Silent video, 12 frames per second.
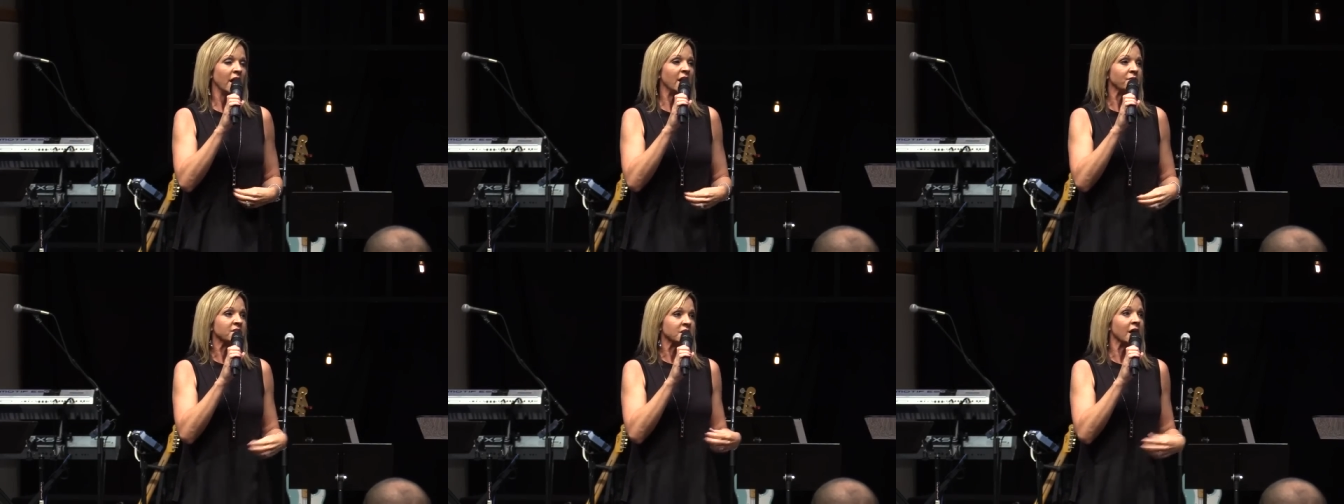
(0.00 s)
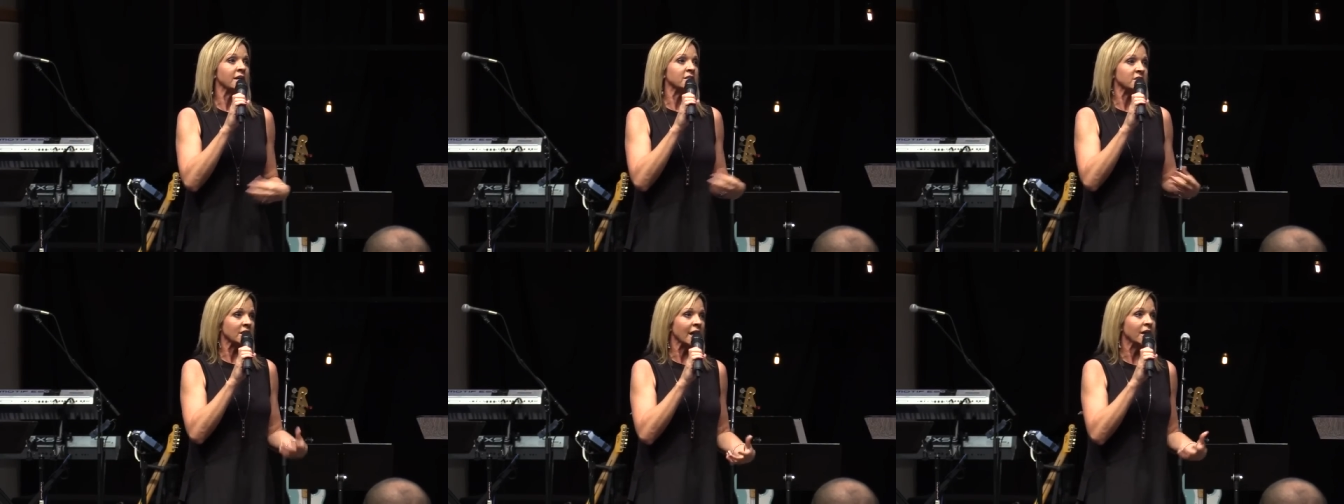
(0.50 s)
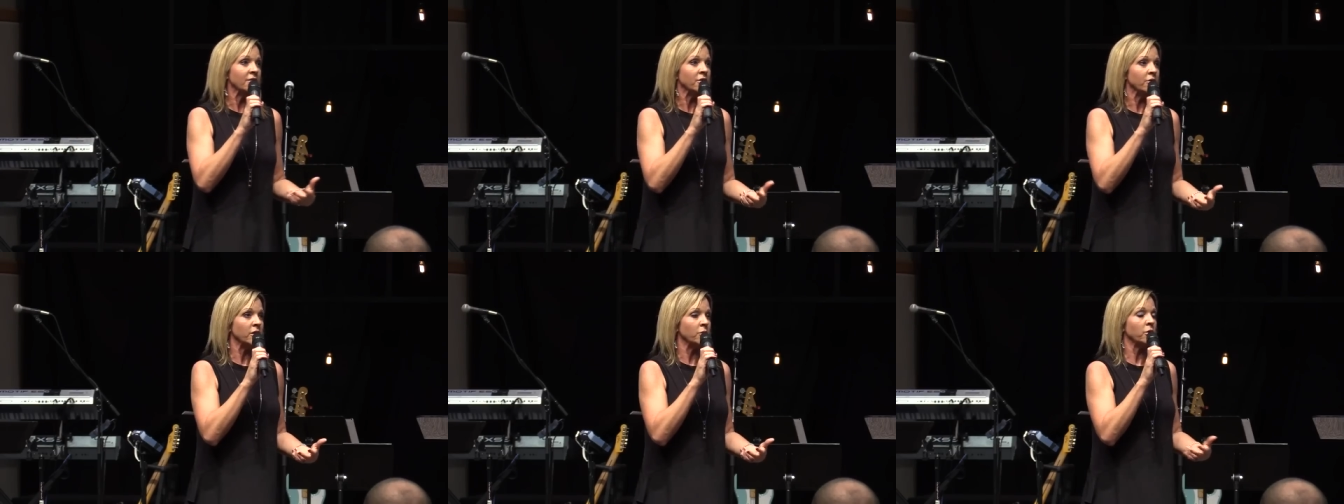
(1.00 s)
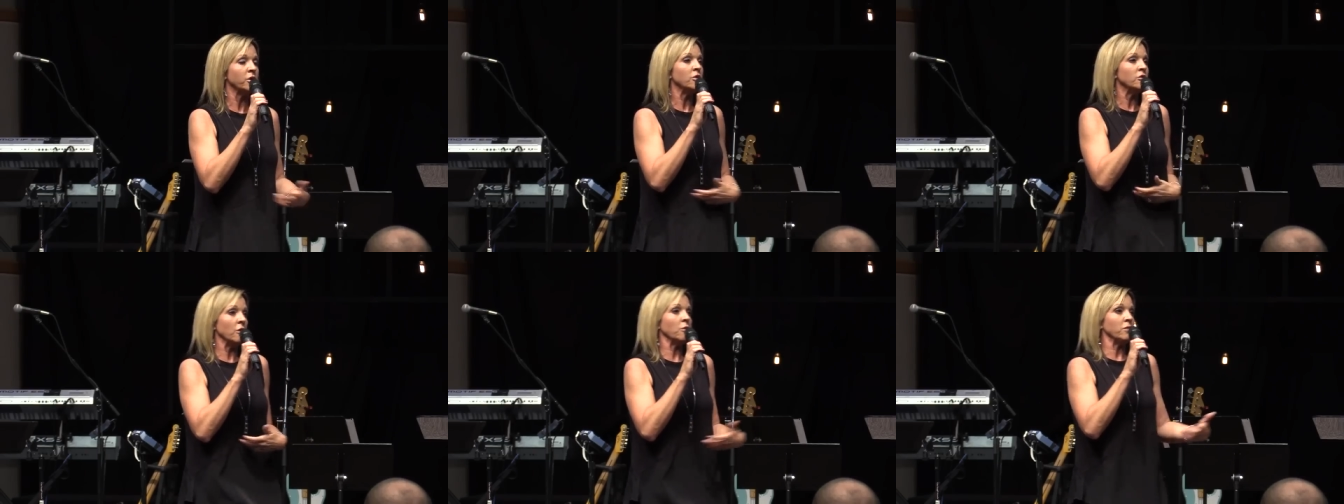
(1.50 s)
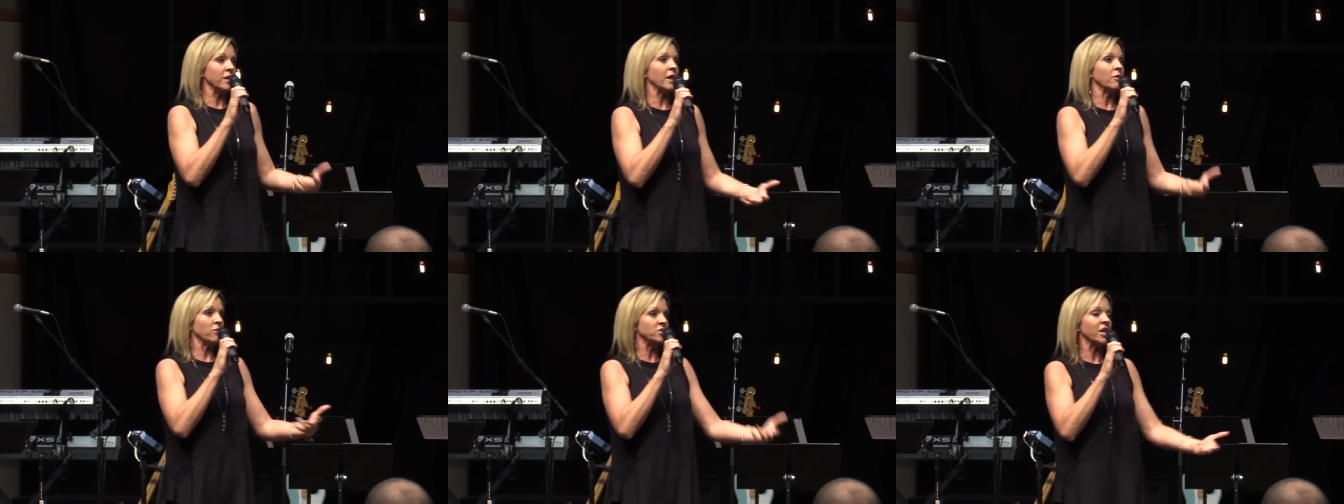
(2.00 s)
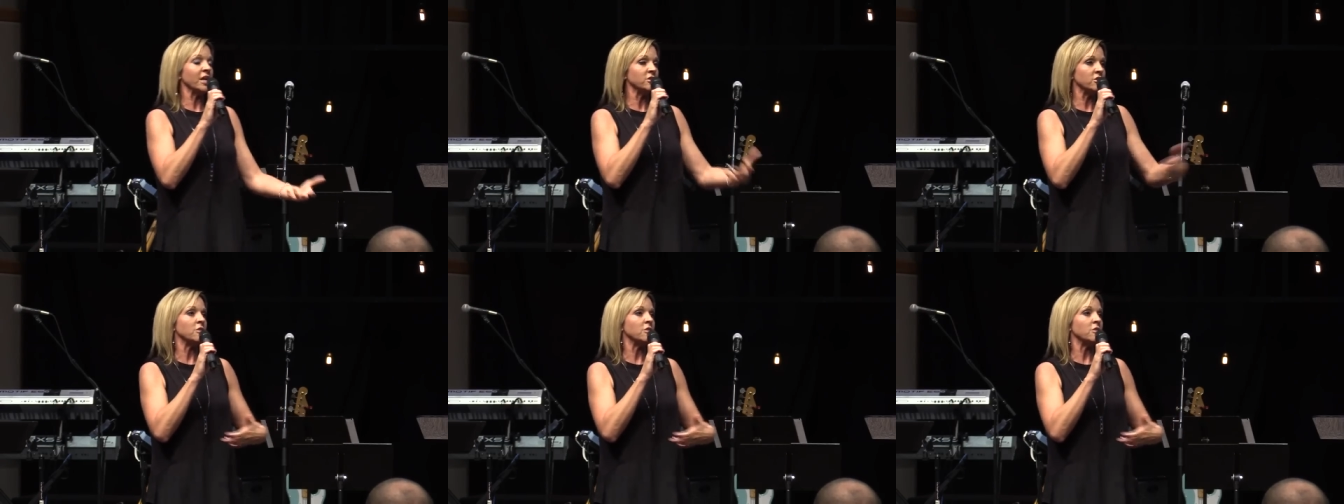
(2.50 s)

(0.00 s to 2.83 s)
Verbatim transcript: And if it's not inside of you anymore, you don't get rejected.